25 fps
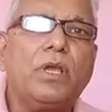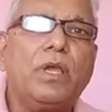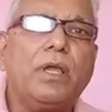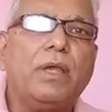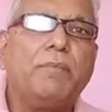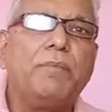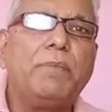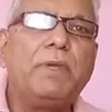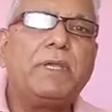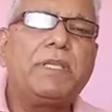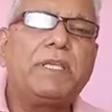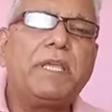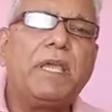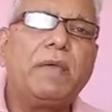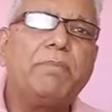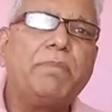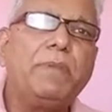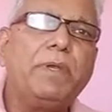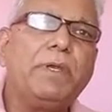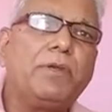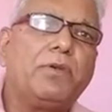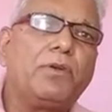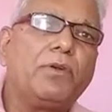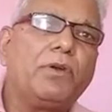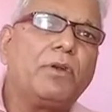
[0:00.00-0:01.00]
which have
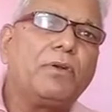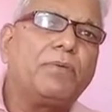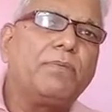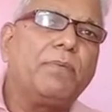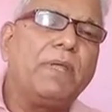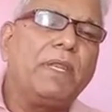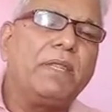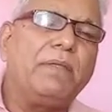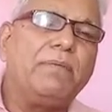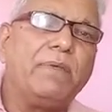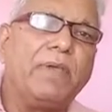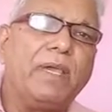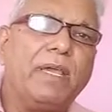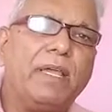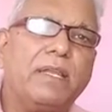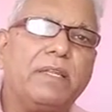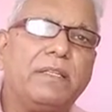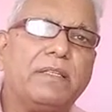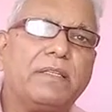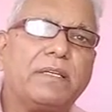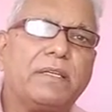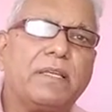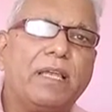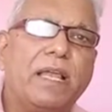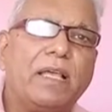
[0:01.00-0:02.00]
been taught very well in
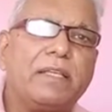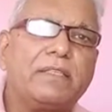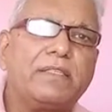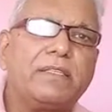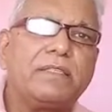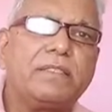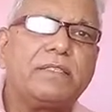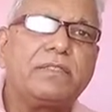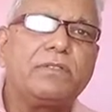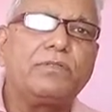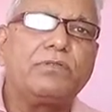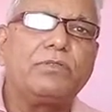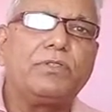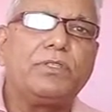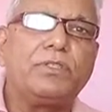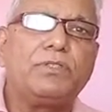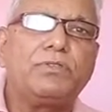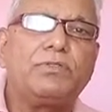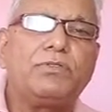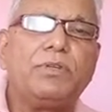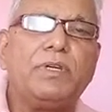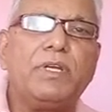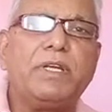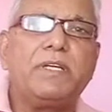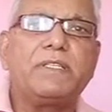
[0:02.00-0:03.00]
the classes to the
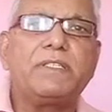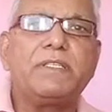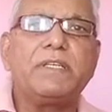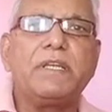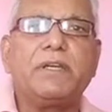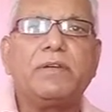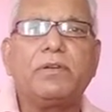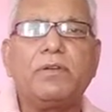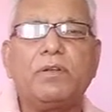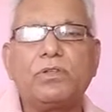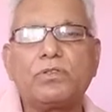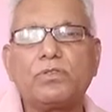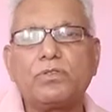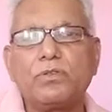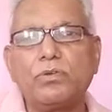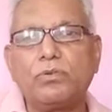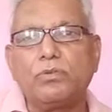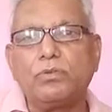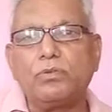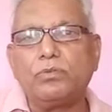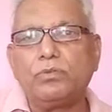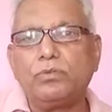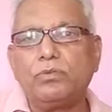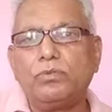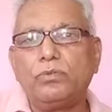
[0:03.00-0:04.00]
students, and
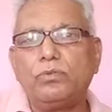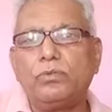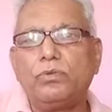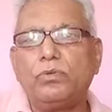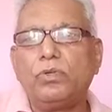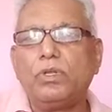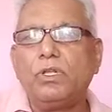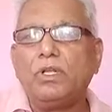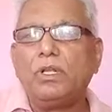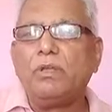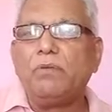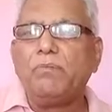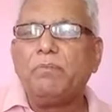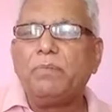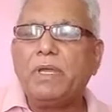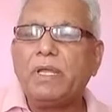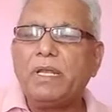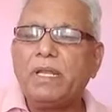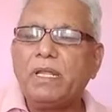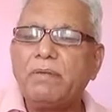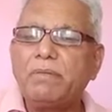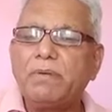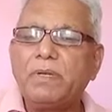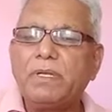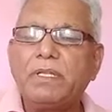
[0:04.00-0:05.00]
also
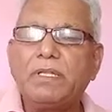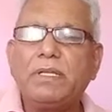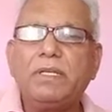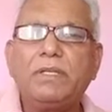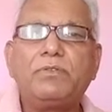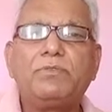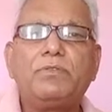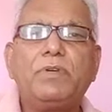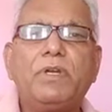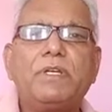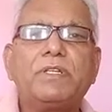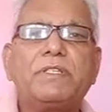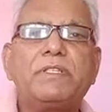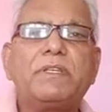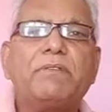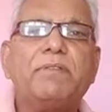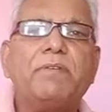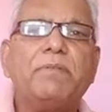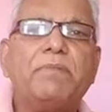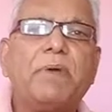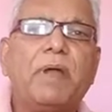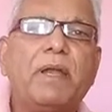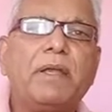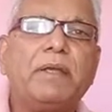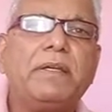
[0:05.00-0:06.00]
whenever the students have
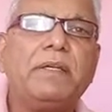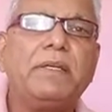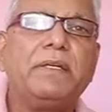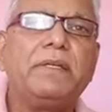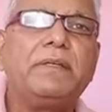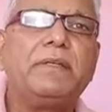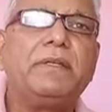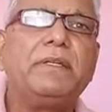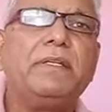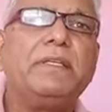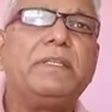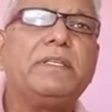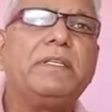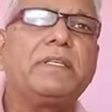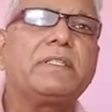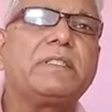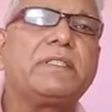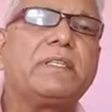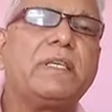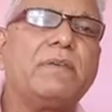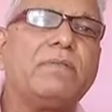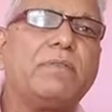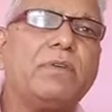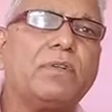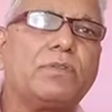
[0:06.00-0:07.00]
demanded, teachers
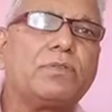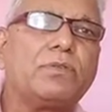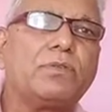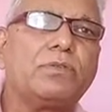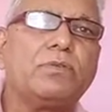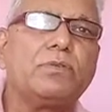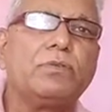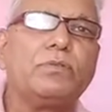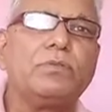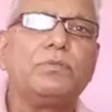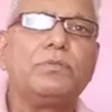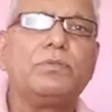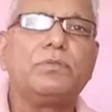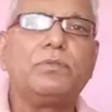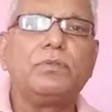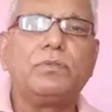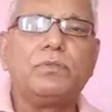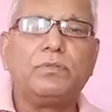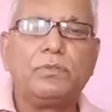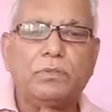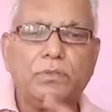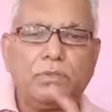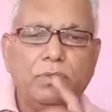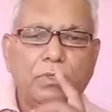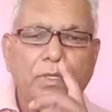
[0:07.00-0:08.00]
have also
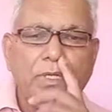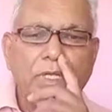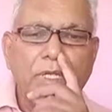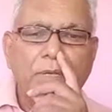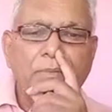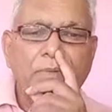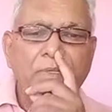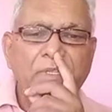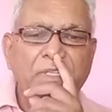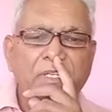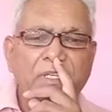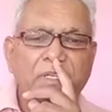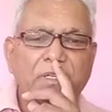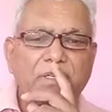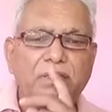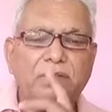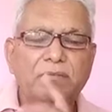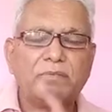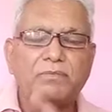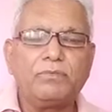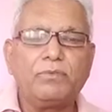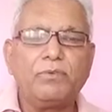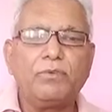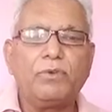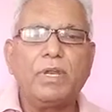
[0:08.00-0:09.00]
given their
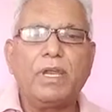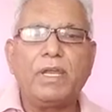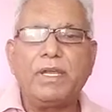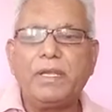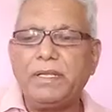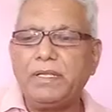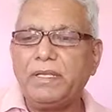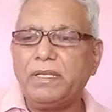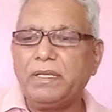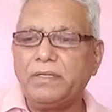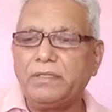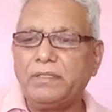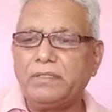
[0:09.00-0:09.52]
full idea.